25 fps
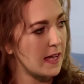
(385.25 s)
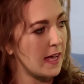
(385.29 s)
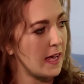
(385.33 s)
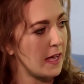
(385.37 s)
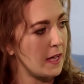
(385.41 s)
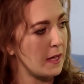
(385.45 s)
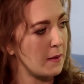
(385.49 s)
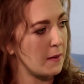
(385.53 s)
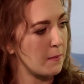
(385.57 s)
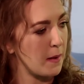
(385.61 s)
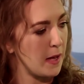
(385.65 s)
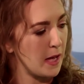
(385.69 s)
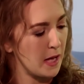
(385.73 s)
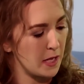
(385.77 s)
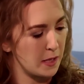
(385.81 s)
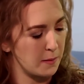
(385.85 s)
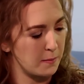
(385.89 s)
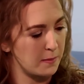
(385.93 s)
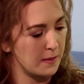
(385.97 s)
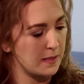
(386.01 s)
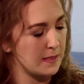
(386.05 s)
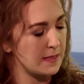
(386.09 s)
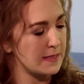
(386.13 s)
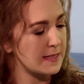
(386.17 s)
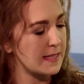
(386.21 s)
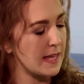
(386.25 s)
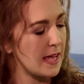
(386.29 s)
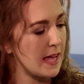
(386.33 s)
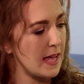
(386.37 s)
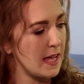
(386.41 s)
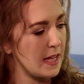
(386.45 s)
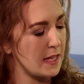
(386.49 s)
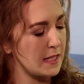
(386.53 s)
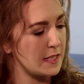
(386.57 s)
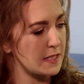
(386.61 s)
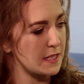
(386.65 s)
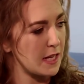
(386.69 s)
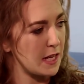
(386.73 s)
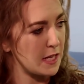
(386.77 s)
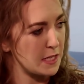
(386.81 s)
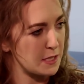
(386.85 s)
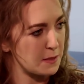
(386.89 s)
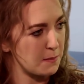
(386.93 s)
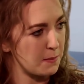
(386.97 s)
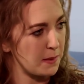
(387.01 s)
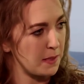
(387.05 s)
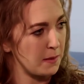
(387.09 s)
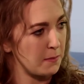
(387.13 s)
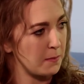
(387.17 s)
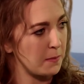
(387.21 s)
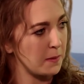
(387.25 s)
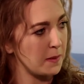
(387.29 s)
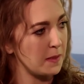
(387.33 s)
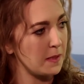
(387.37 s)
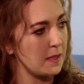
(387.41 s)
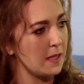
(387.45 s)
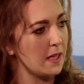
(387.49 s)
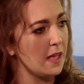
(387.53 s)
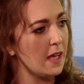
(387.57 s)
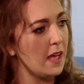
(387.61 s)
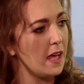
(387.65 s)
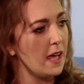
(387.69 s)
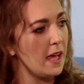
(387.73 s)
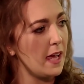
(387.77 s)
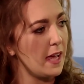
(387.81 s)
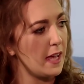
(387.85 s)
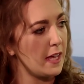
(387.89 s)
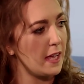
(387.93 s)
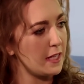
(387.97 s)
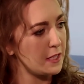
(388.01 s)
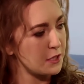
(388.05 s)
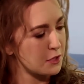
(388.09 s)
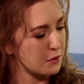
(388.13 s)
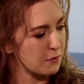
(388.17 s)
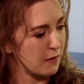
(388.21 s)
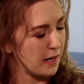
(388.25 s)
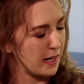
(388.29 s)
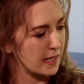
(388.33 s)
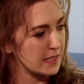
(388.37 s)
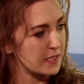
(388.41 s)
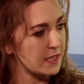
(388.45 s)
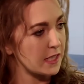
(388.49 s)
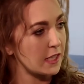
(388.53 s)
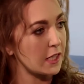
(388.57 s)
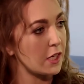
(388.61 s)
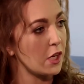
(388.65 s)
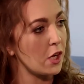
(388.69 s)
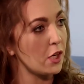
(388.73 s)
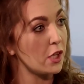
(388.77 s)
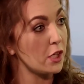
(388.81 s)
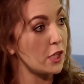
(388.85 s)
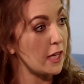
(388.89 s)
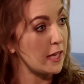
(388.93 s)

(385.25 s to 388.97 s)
animals and people interacting.